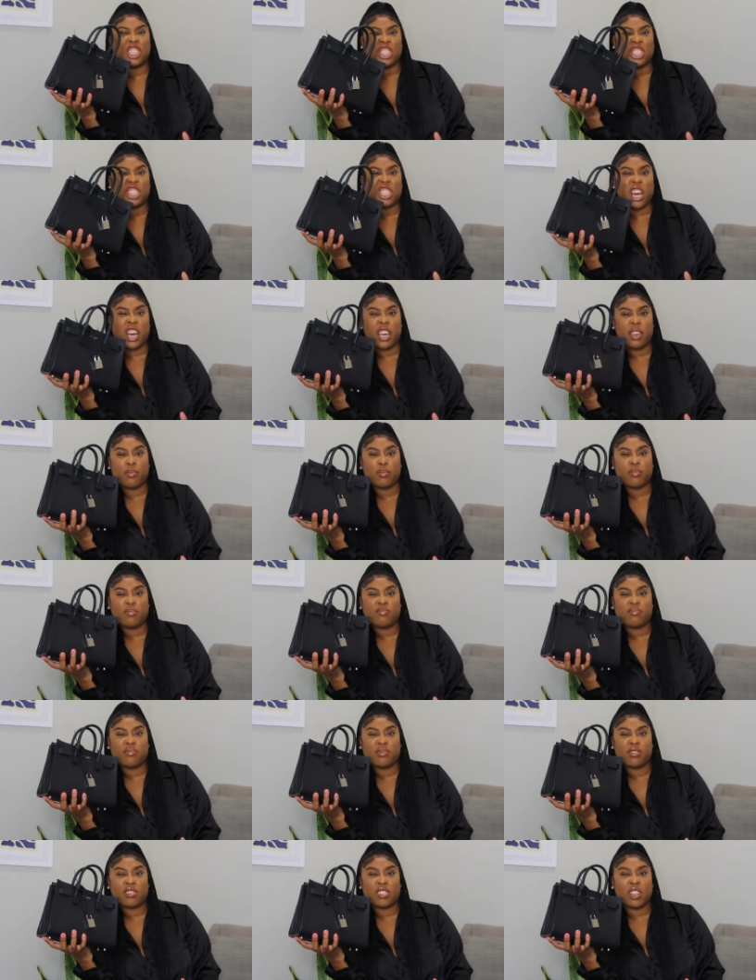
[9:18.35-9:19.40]
type
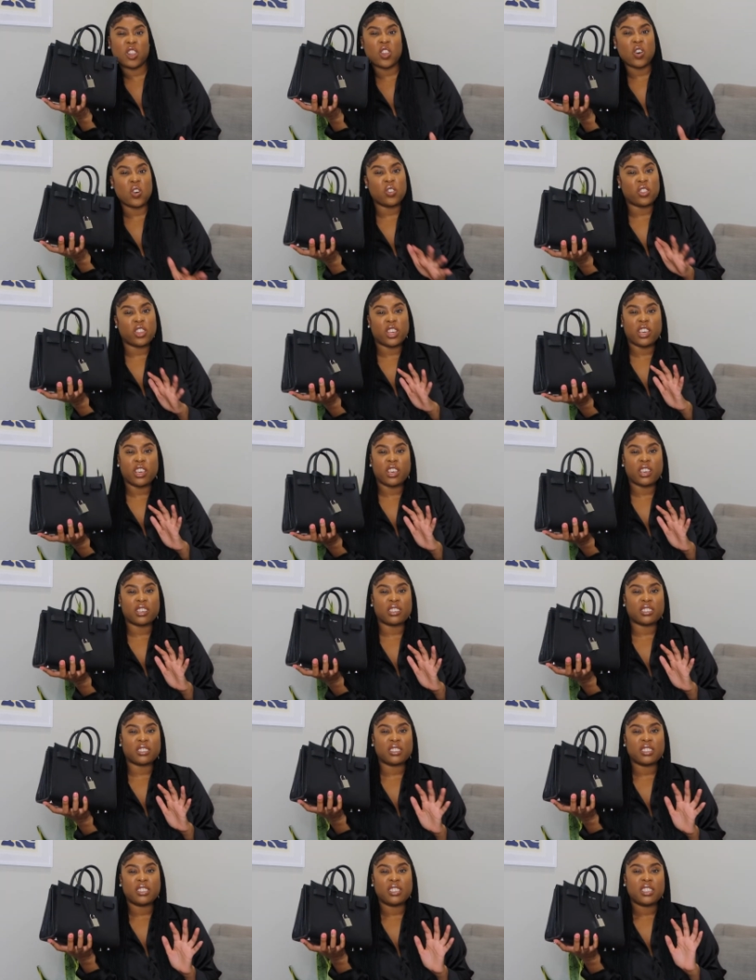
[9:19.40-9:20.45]
clothing,
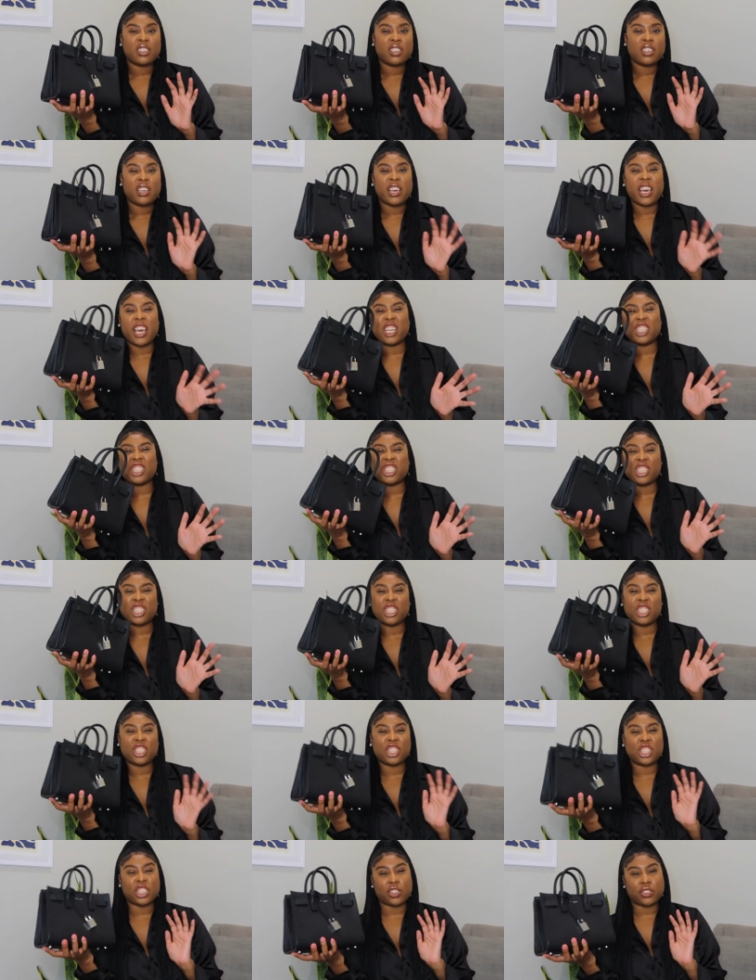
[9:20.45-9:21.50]
edgy
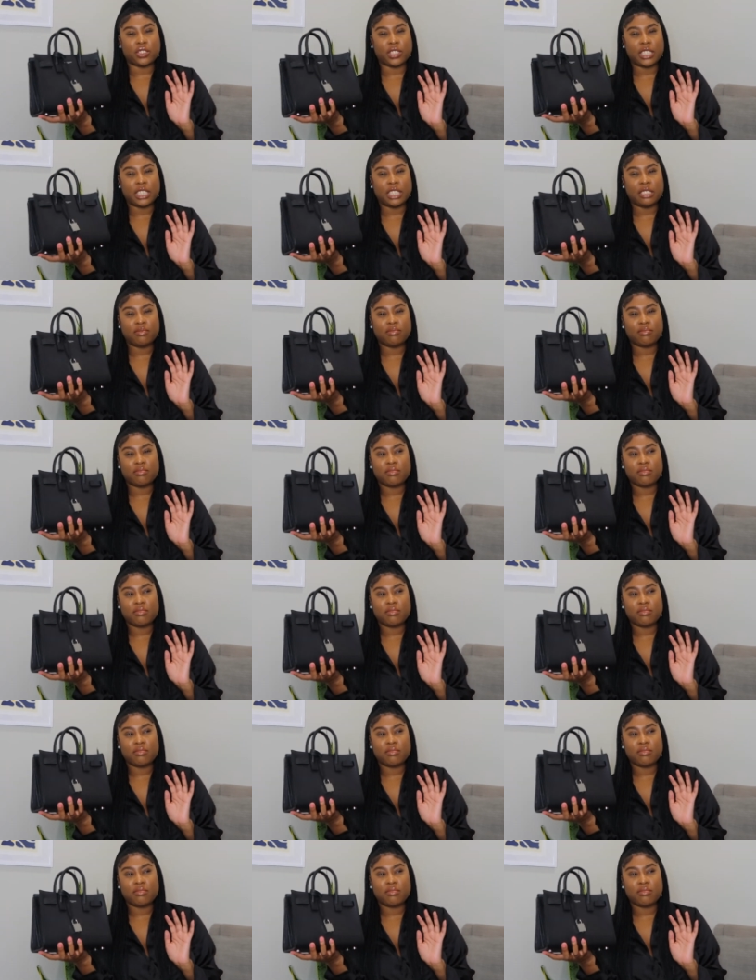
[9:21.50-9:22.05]
street